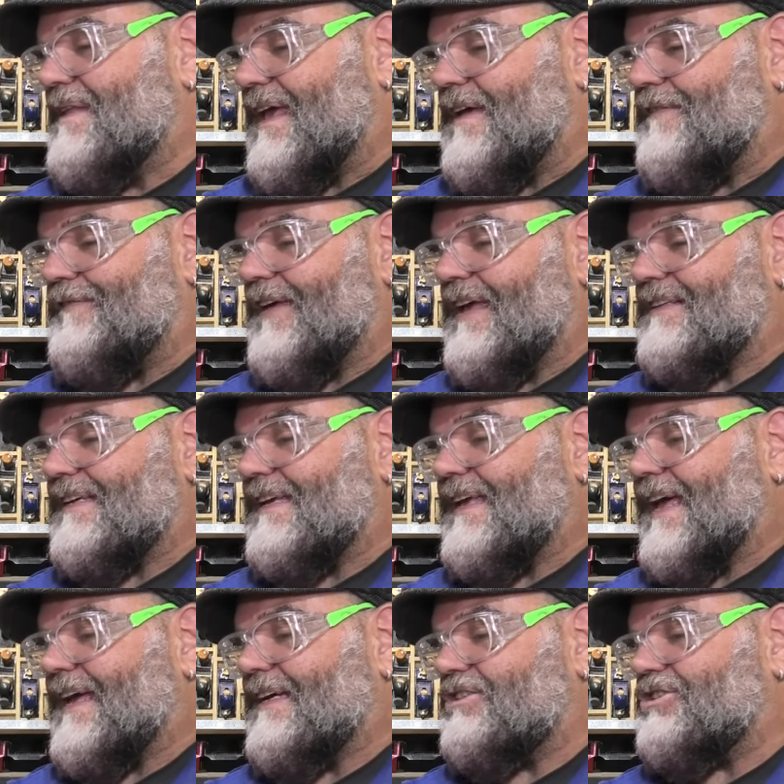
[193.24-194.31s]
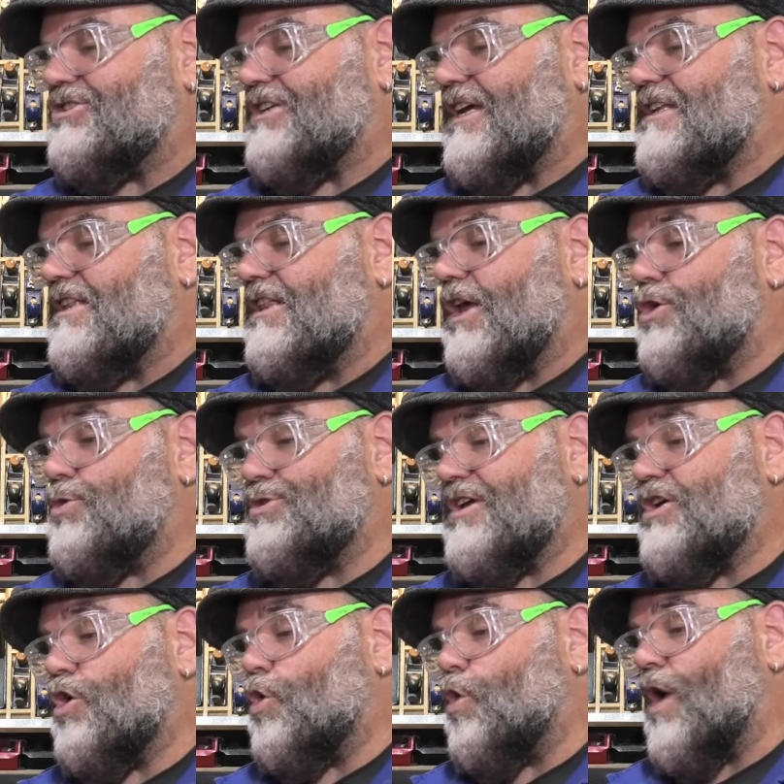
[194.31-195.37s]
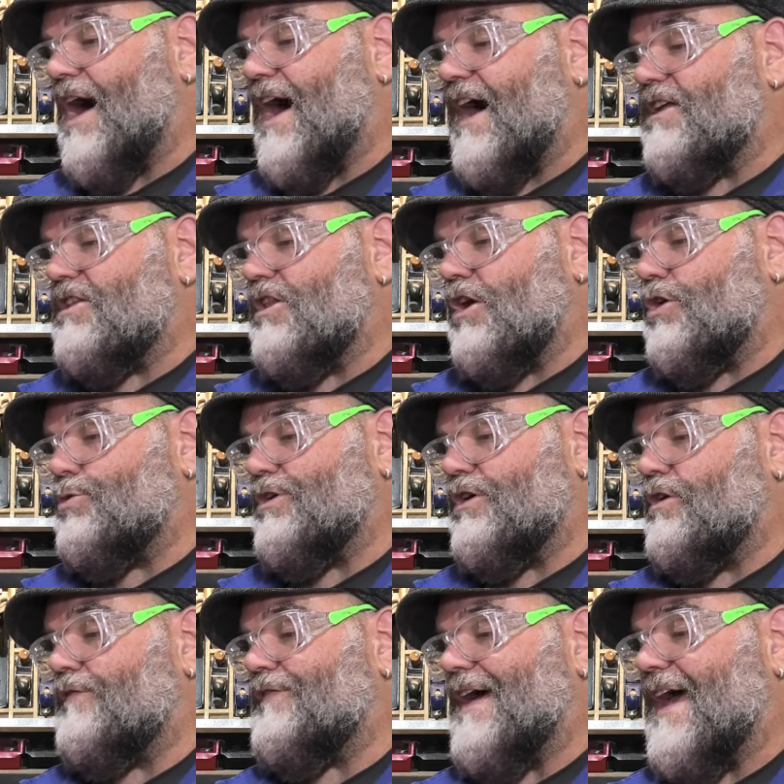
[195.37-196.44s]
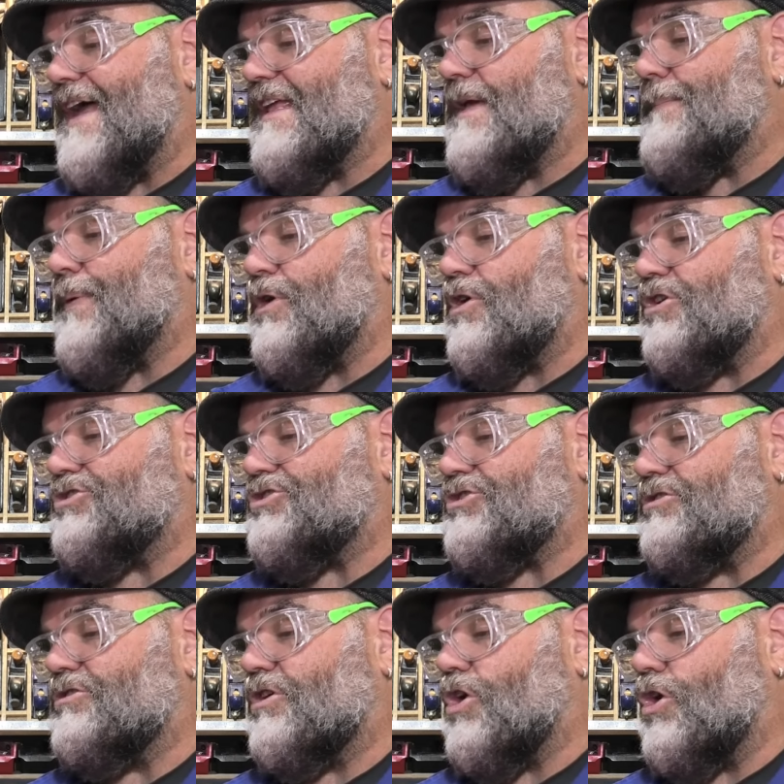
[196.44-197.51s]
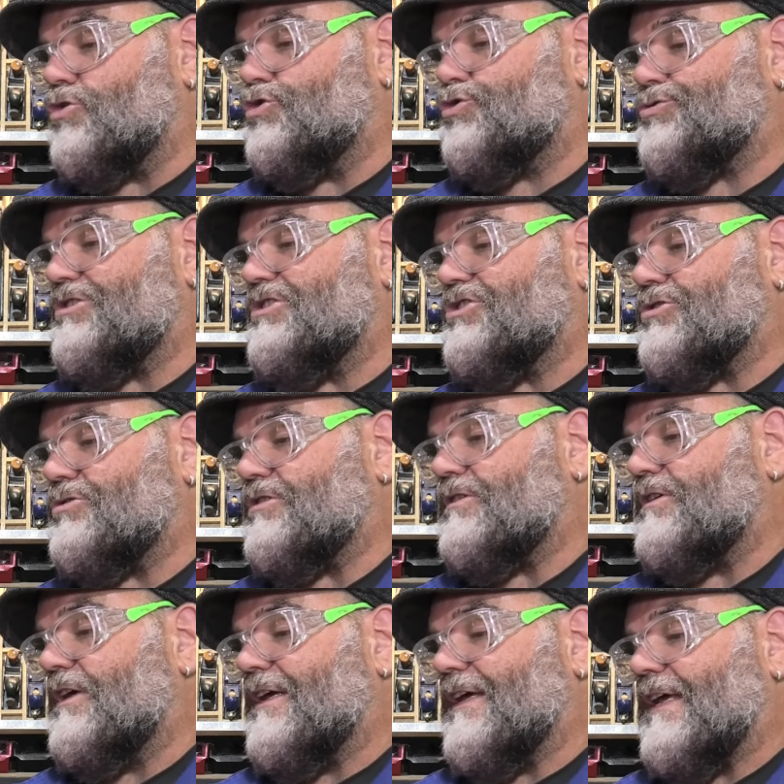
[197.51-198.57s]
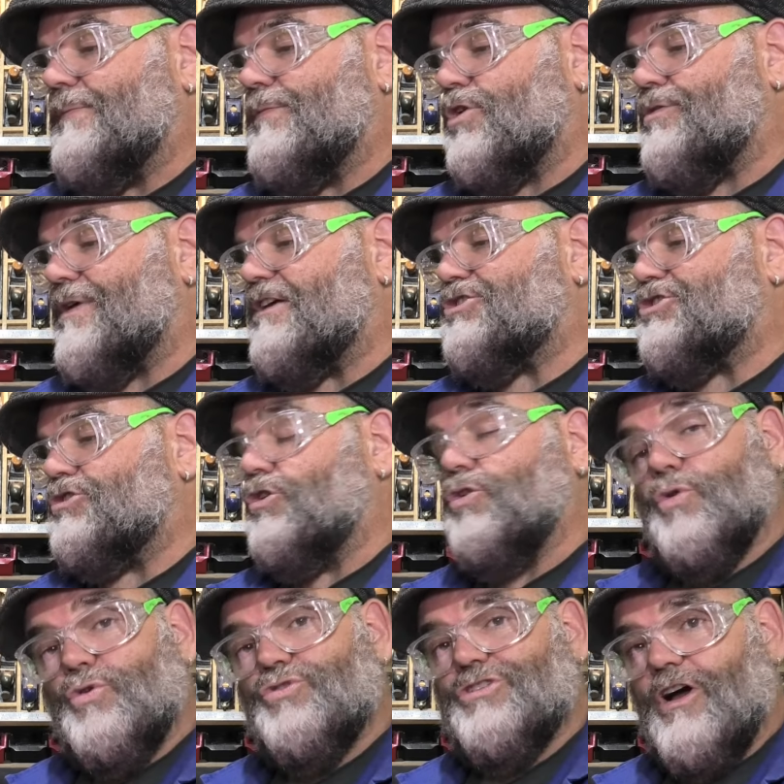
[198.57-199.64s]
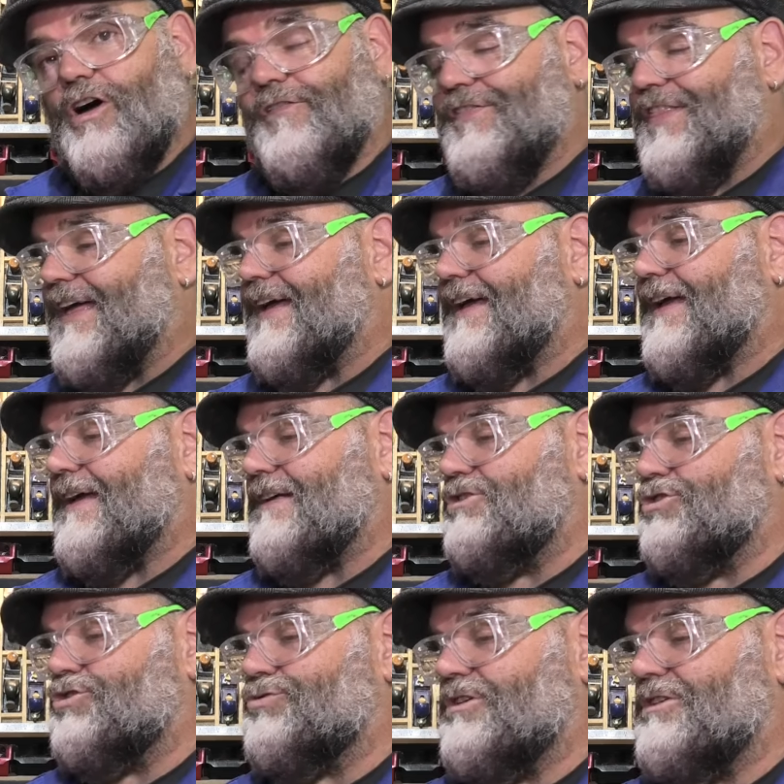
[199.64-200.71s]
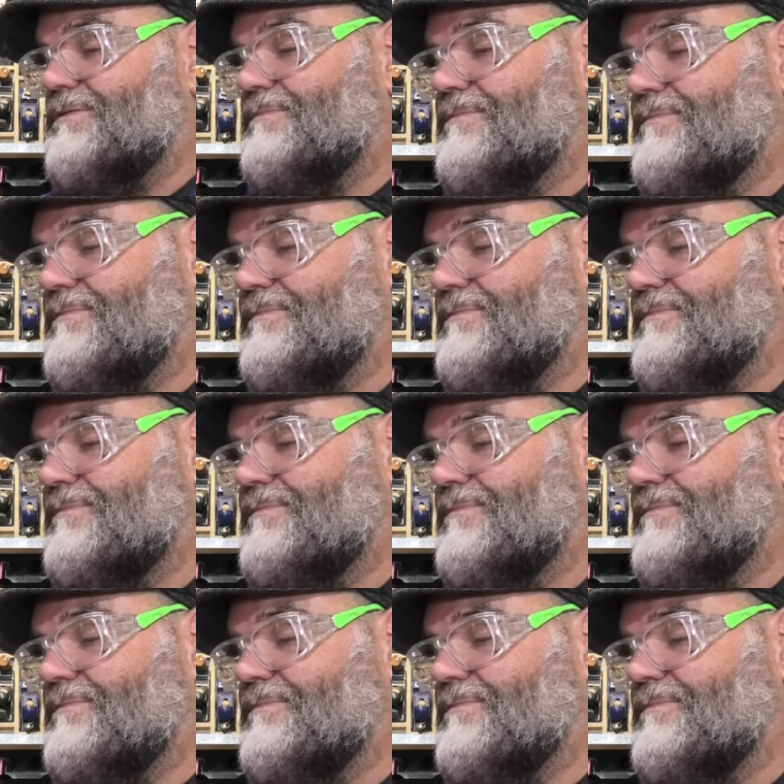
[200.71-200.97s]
if it engages in loading or unloading of any person contrary to the immigration laws of that country.